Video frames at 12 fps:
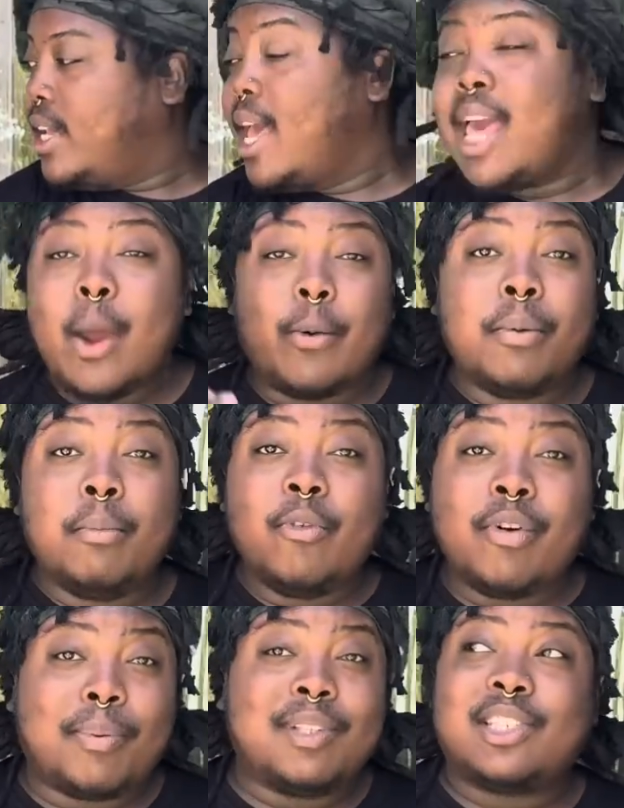And we're gonna move
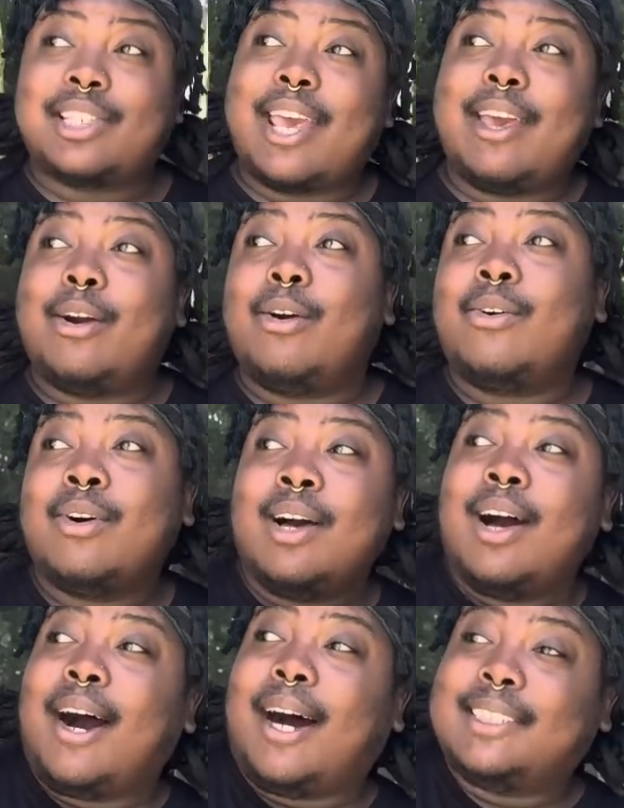up in scale
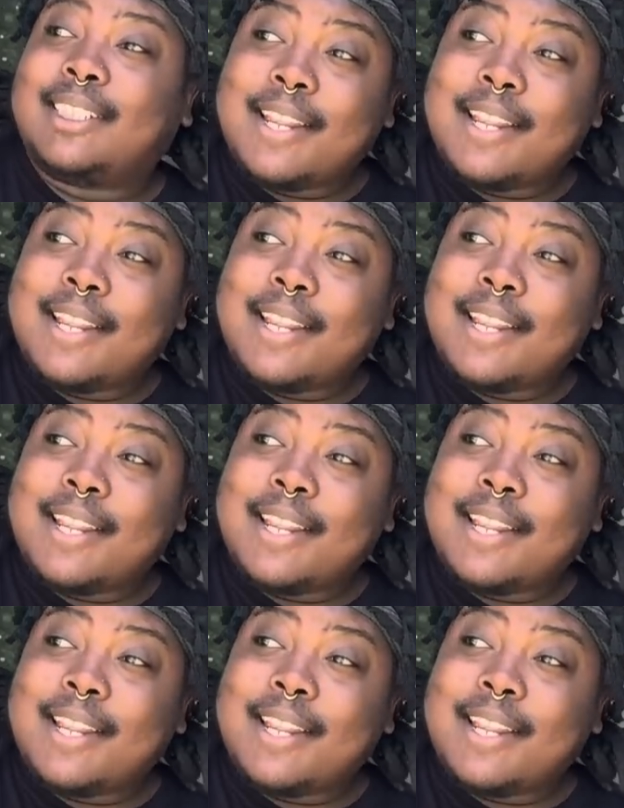onto